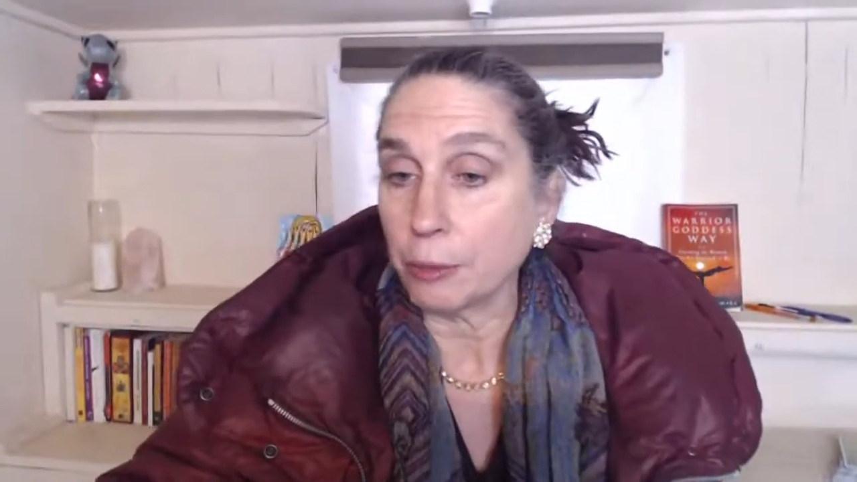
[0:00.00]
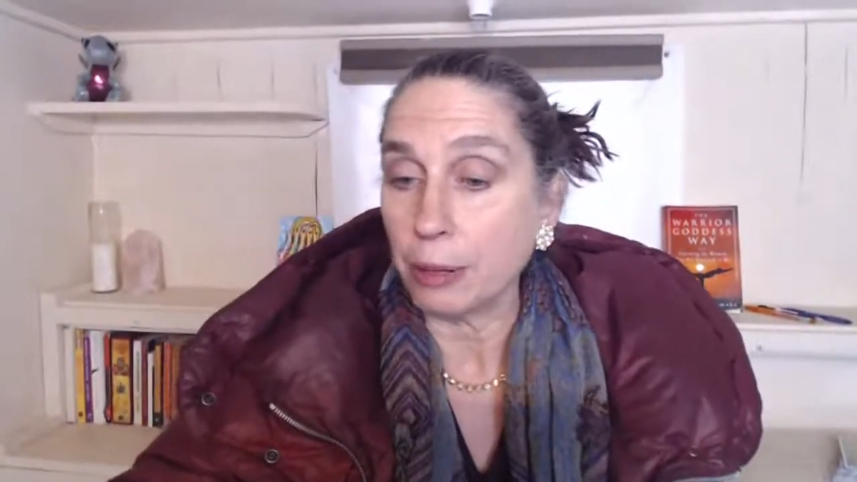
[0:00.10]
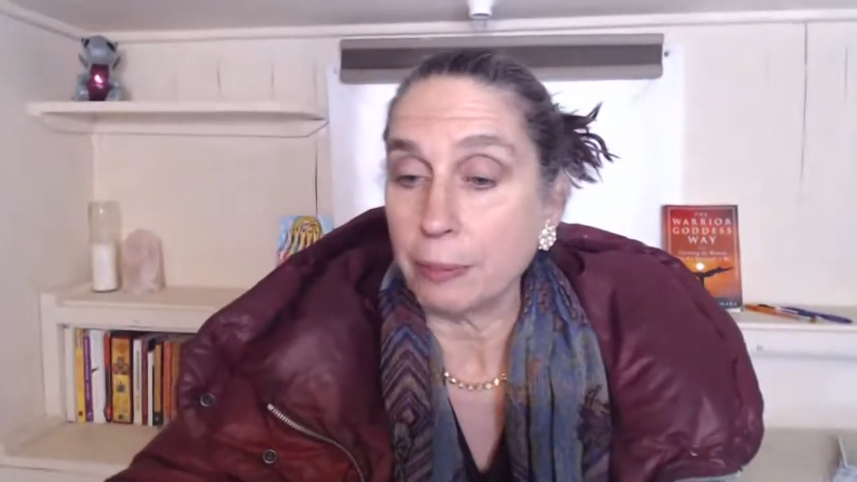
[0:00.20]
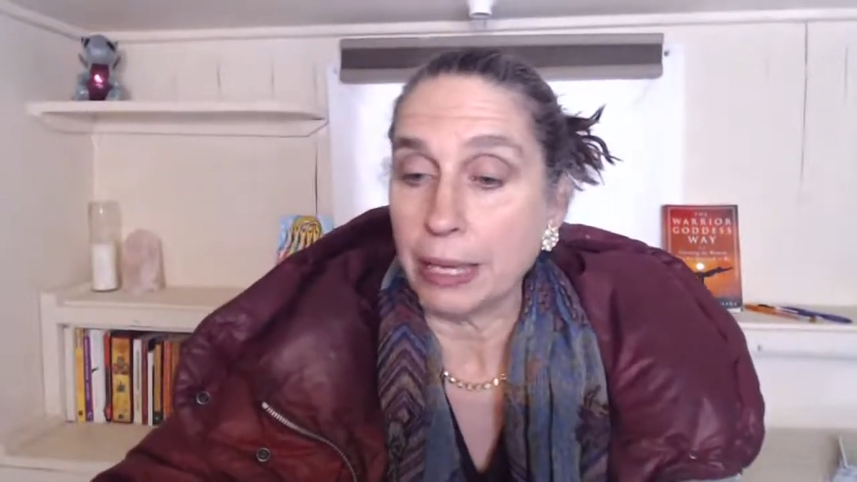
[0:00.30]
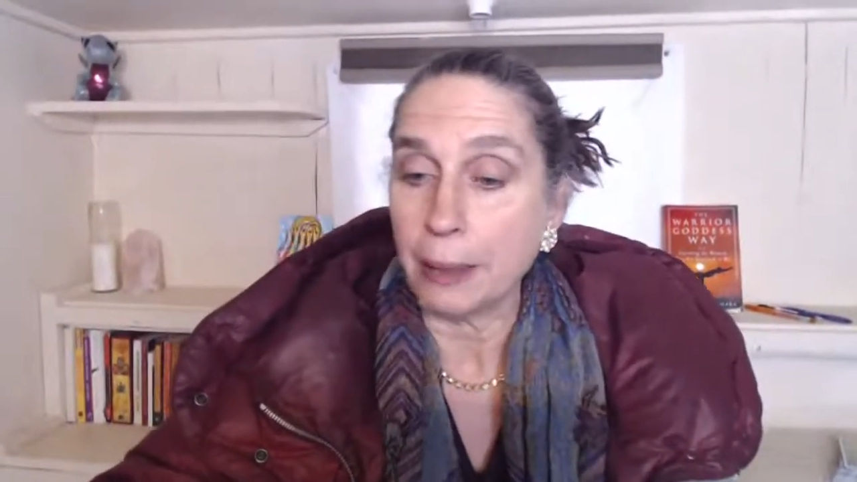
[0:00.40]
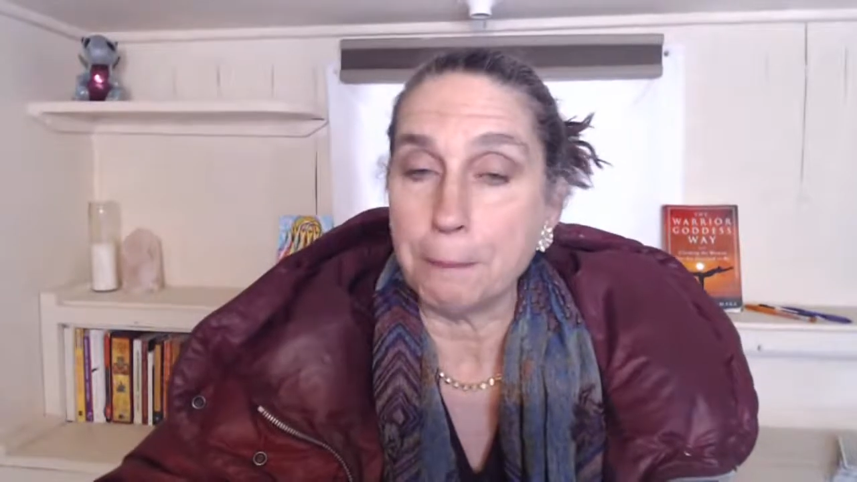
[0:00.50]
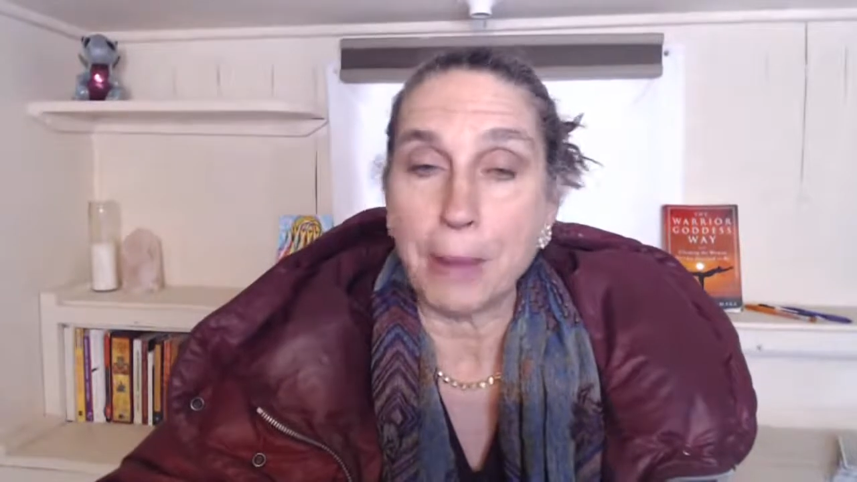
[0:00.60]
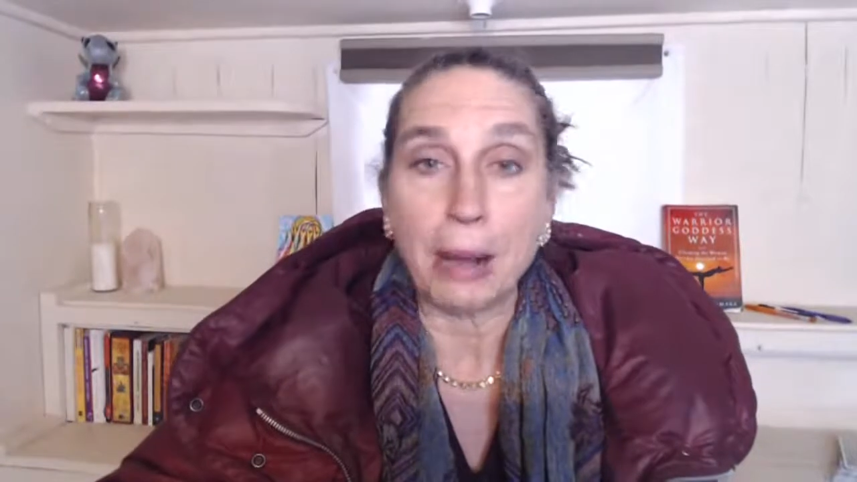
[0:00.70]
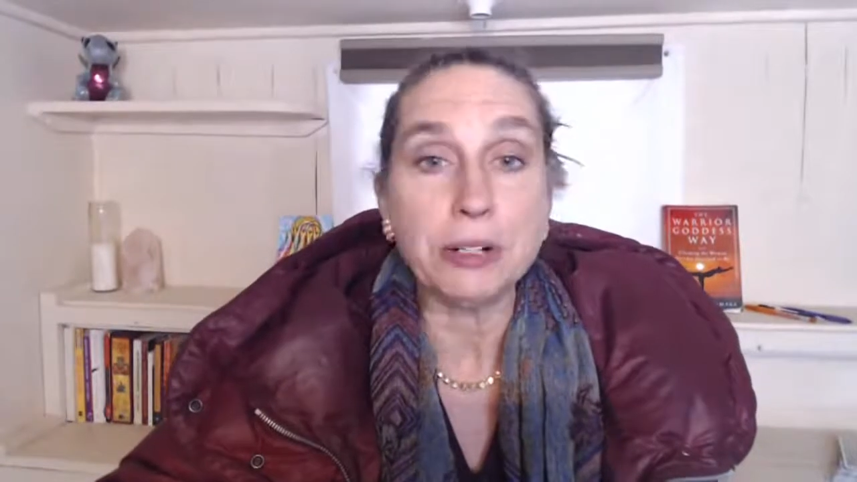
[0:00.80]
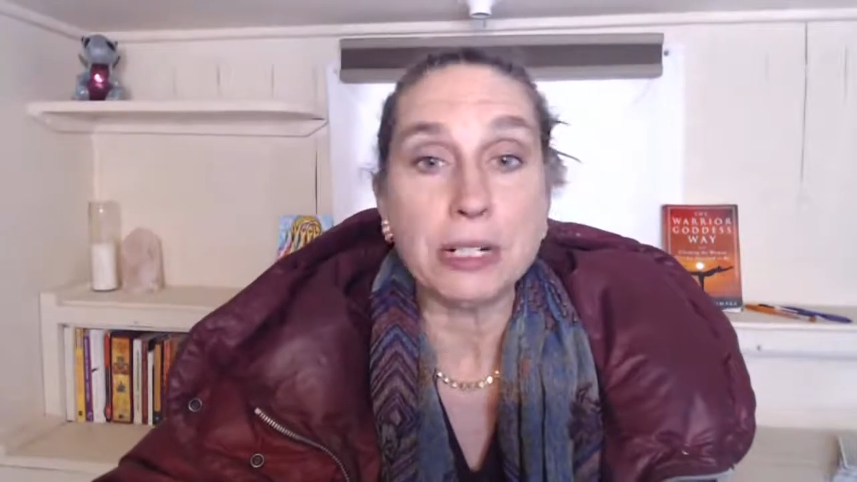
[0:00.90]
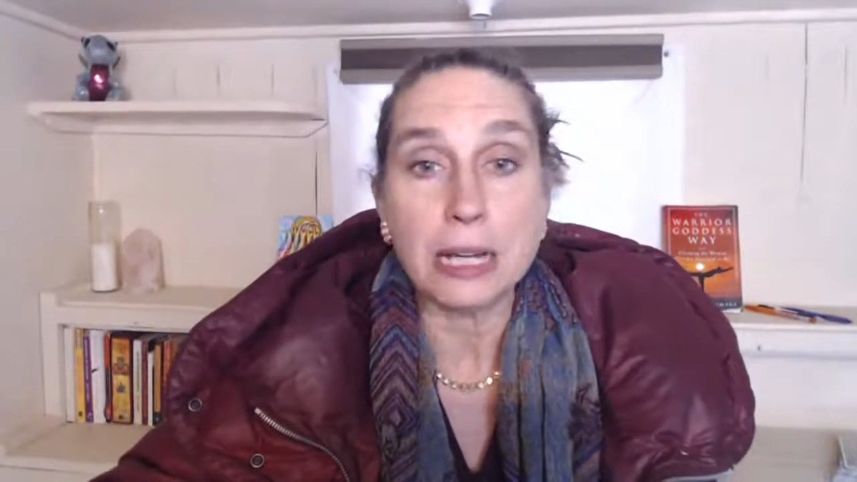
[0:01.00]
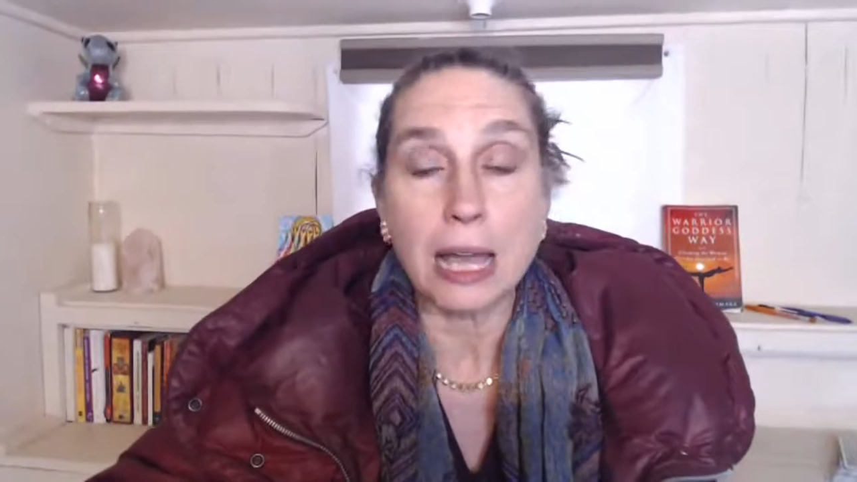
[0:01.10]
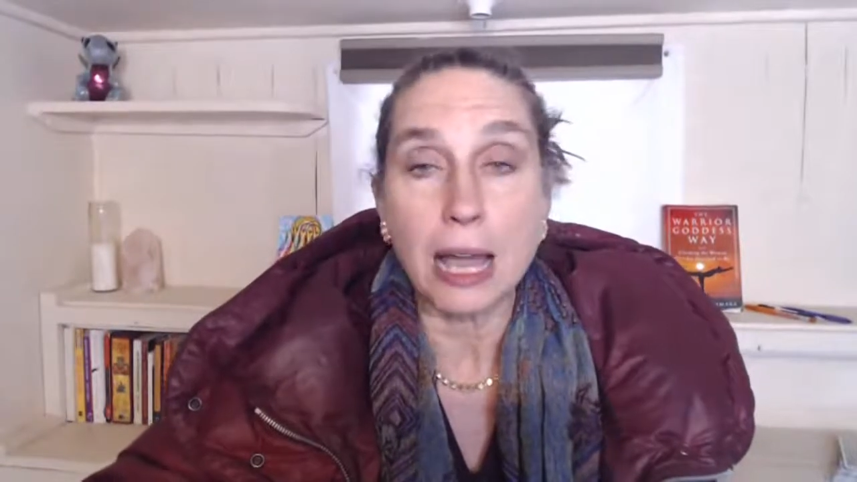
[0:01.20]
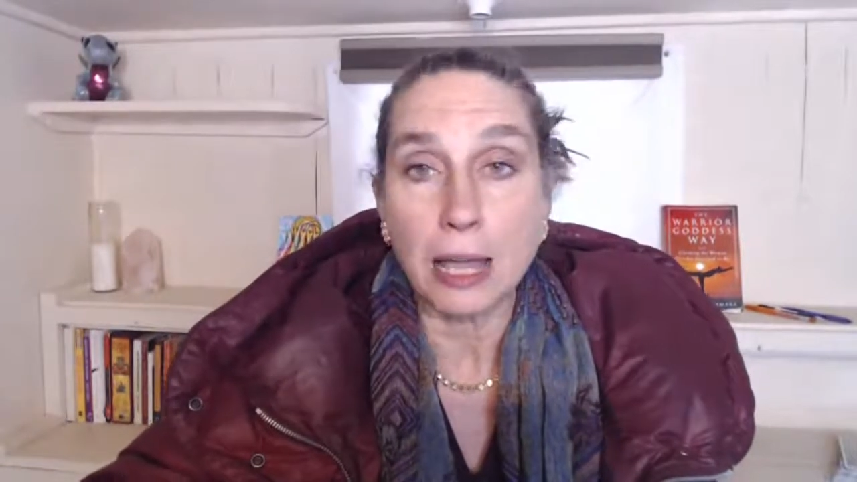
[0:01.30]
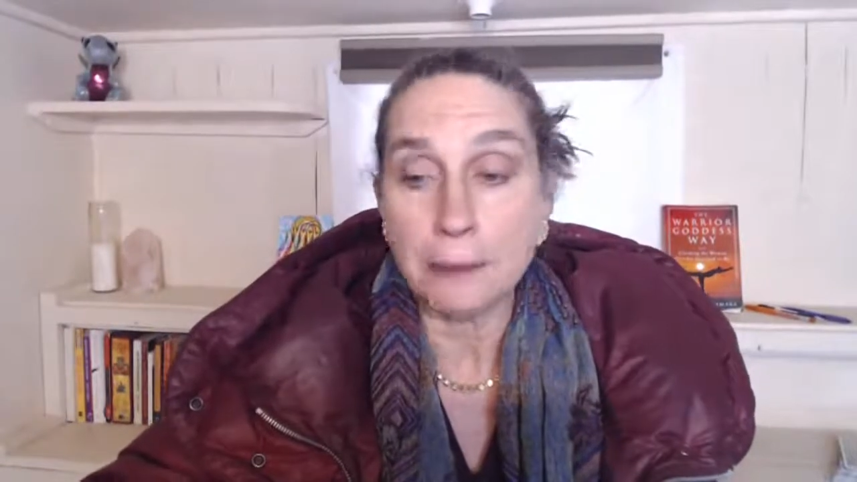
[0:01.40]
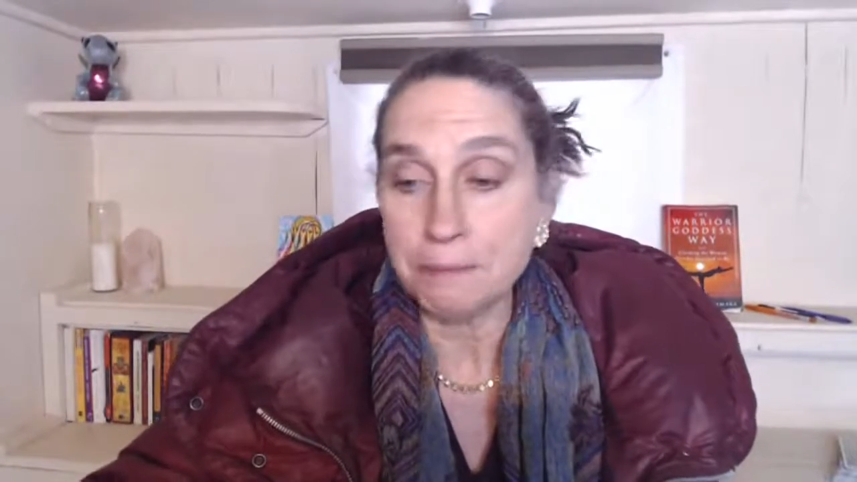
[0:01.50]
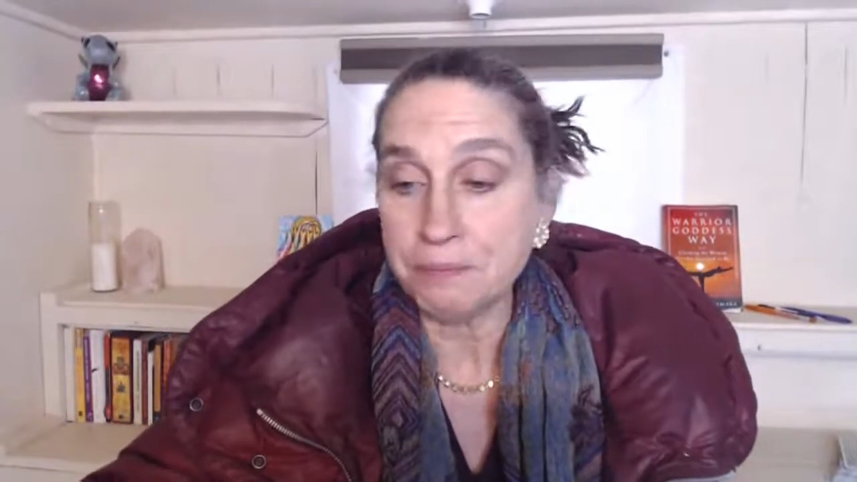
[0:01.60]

3 p.m. Mountain Time.